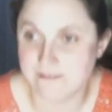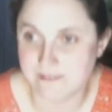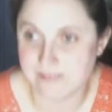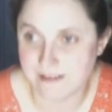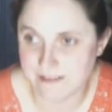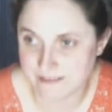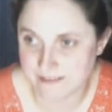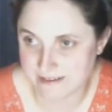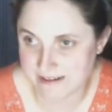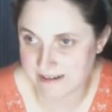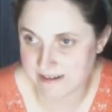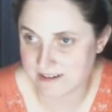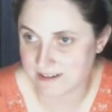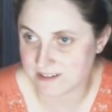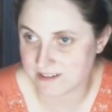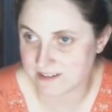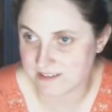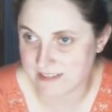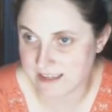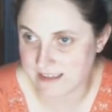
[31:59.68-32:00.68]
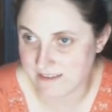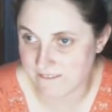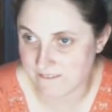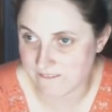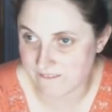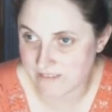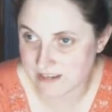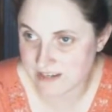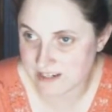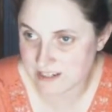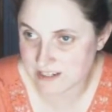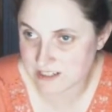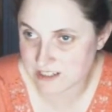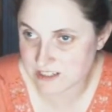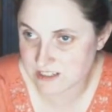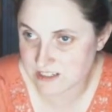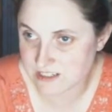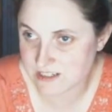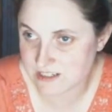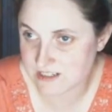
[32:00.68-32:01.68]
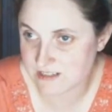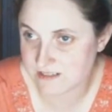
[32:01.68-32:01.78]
Other characters I haven't finished.